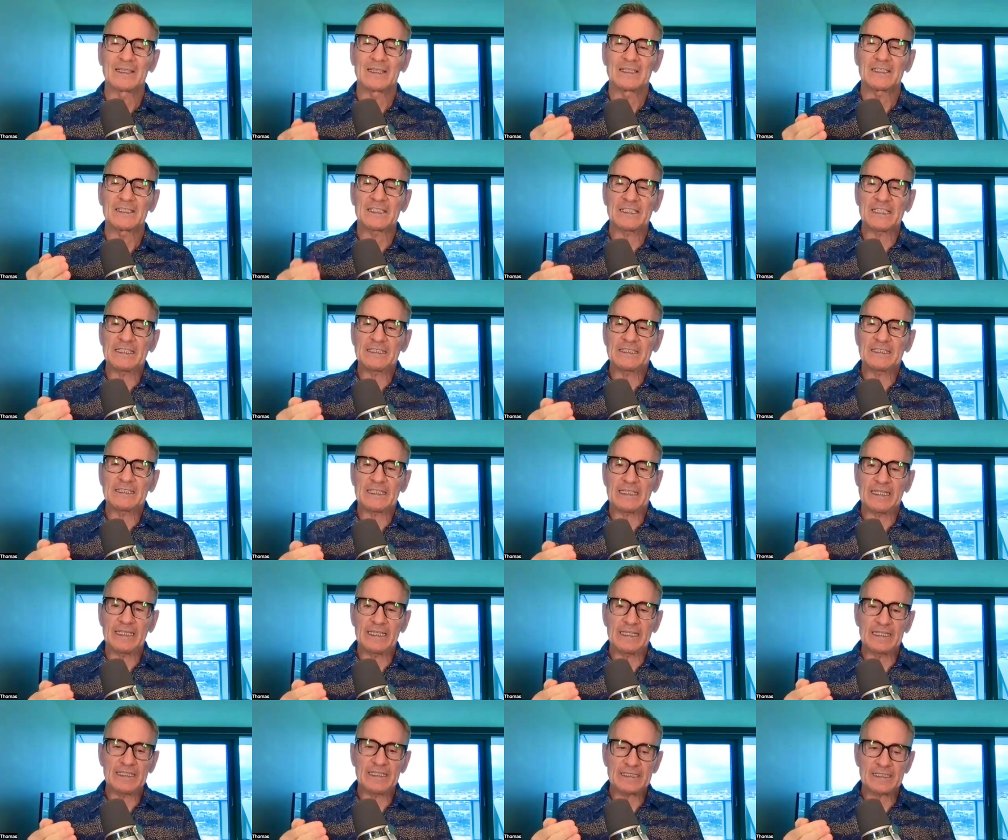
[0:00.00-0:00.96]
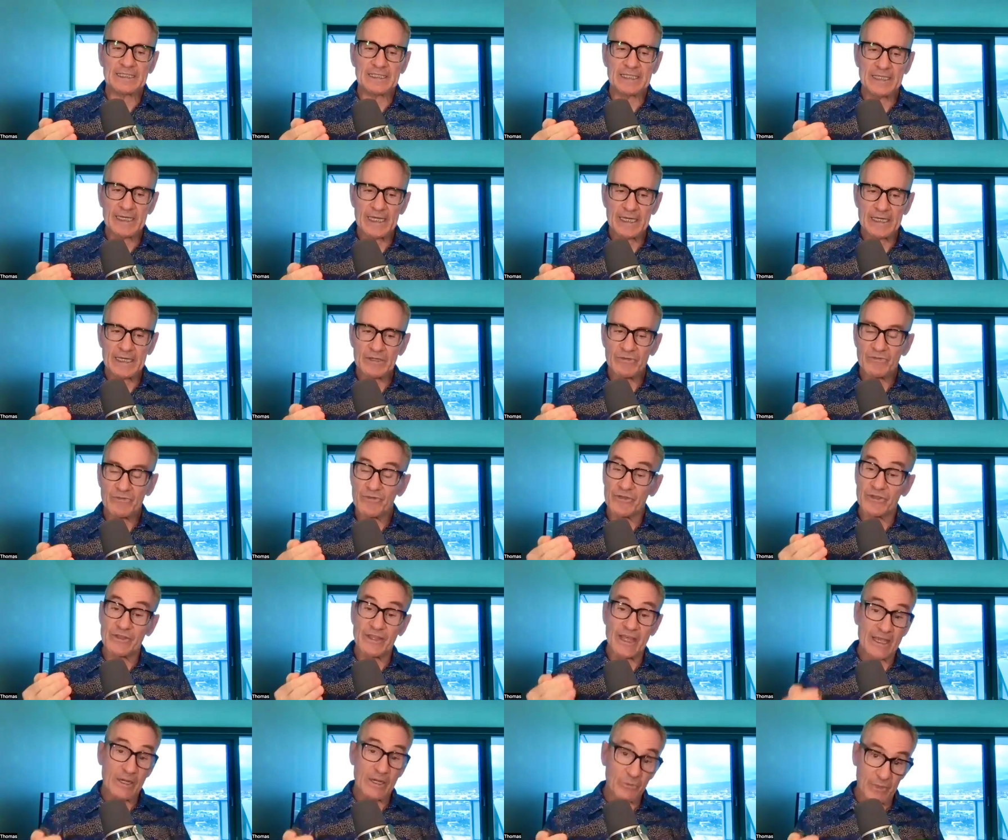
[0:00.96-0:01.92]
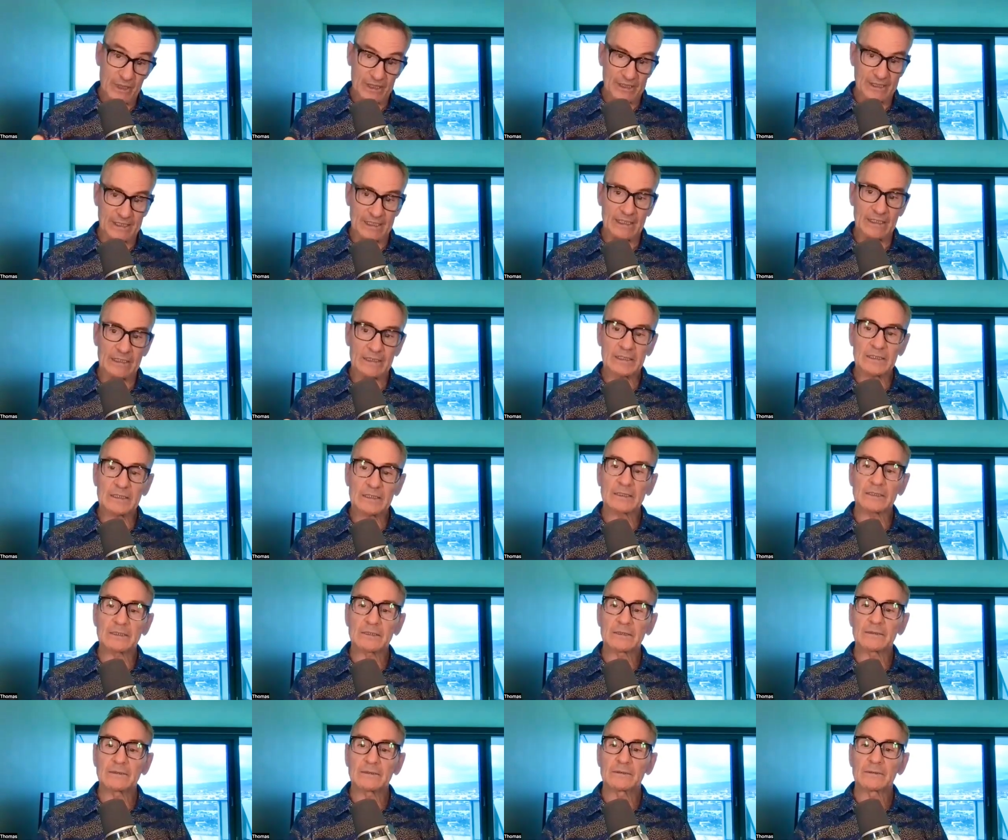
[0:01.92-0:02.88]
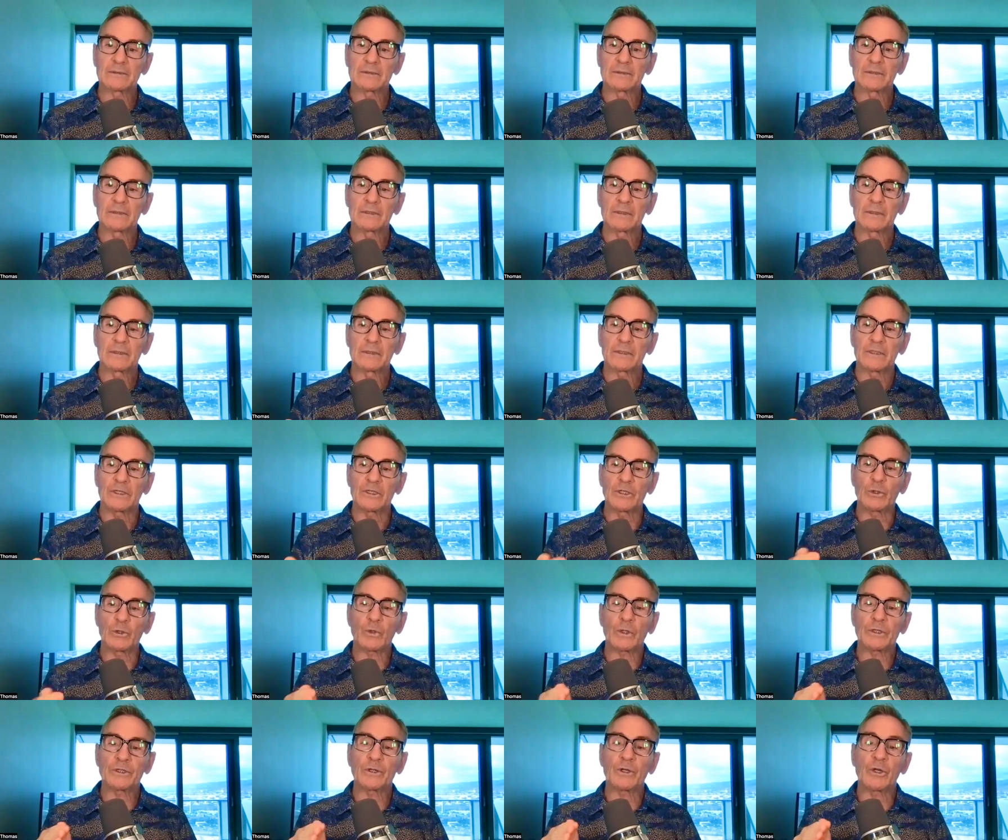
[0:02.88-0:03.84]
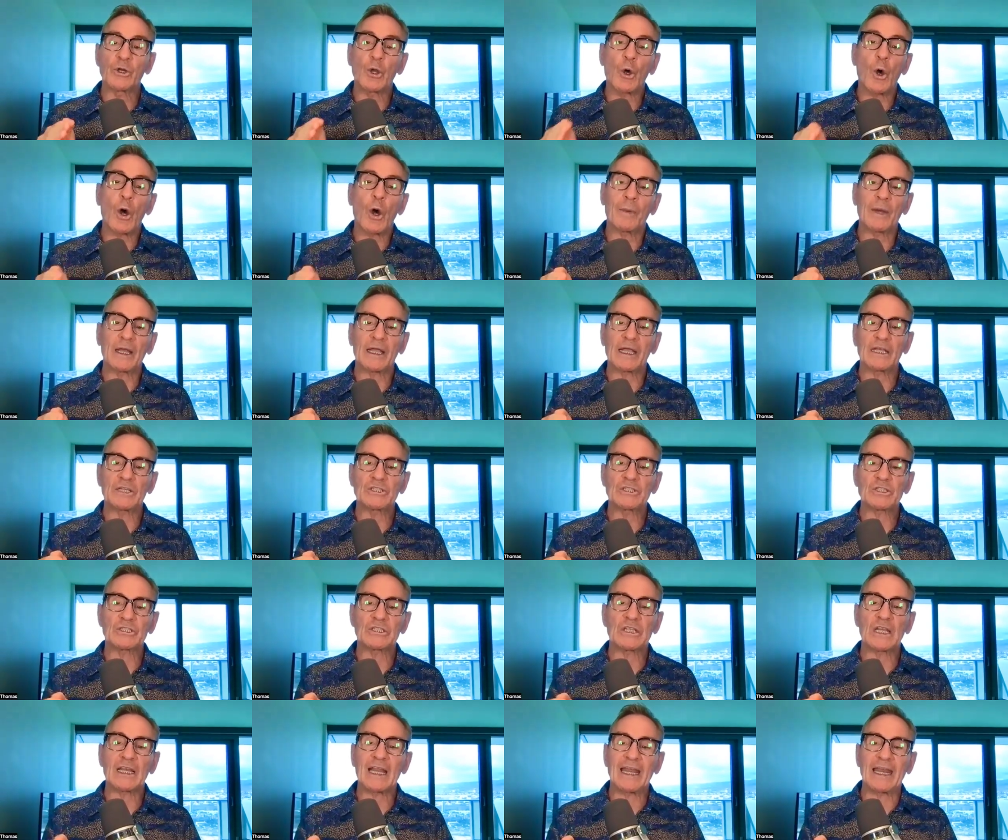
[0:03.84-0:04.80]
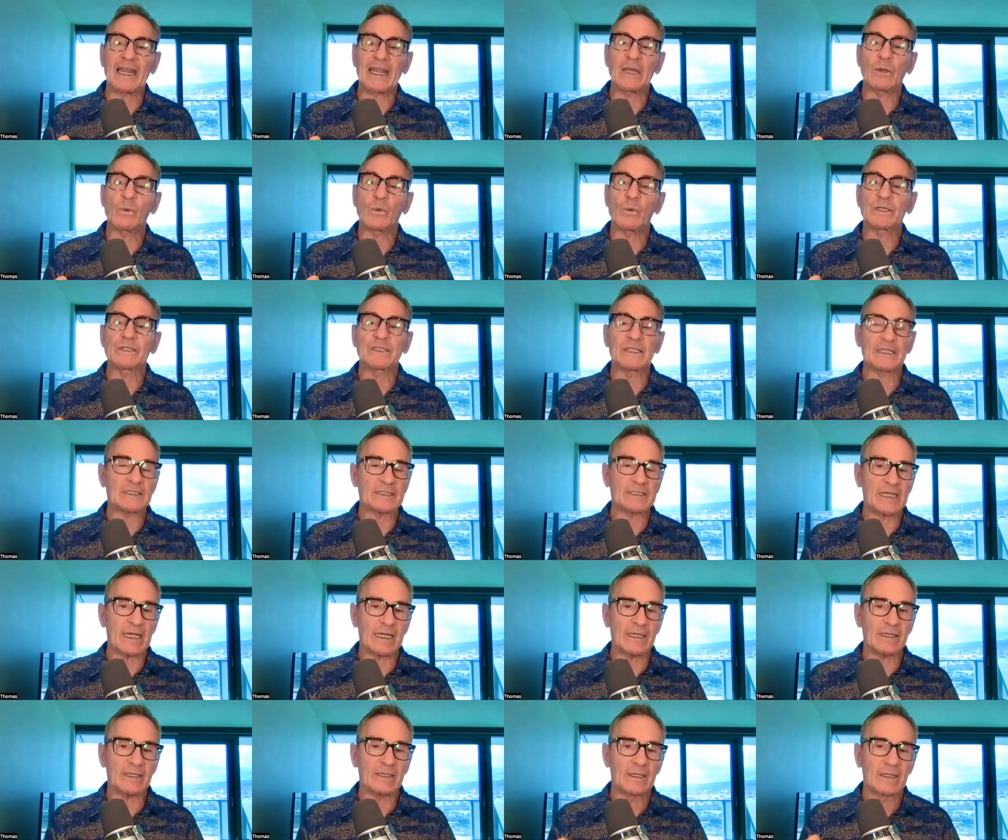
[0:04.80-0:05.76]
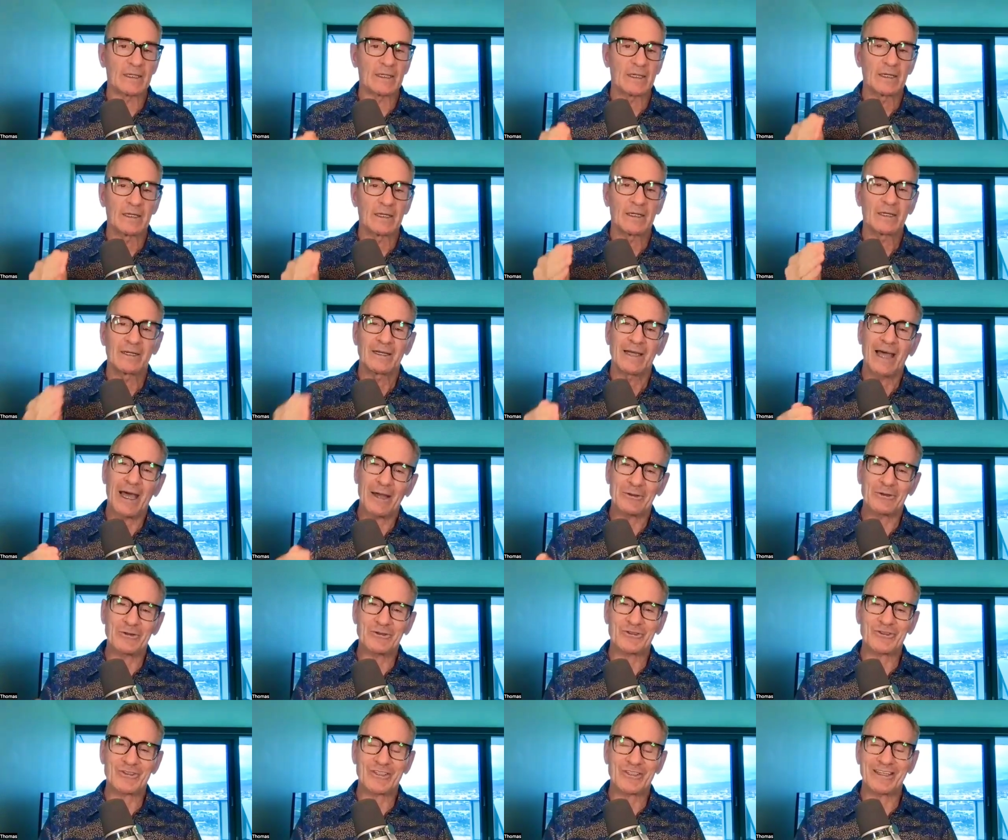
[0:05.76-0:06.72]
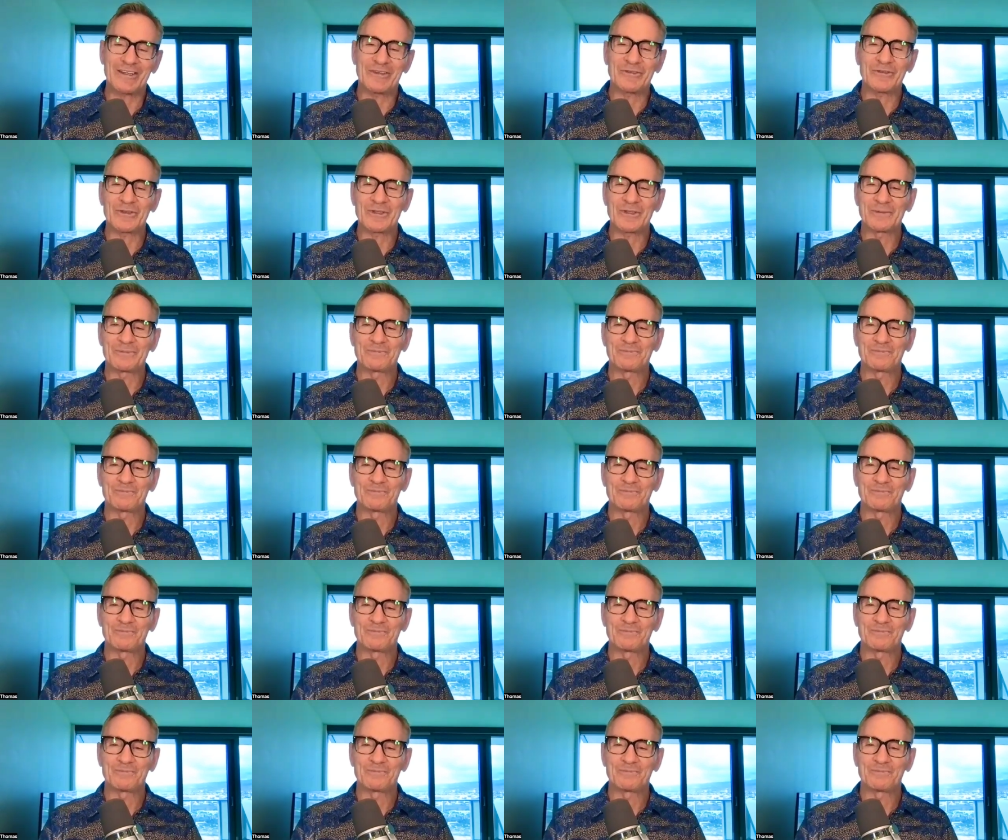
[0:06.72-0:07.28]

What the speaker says: Since it is none of their business, you're under no obligation to let anyone dictate how you should live.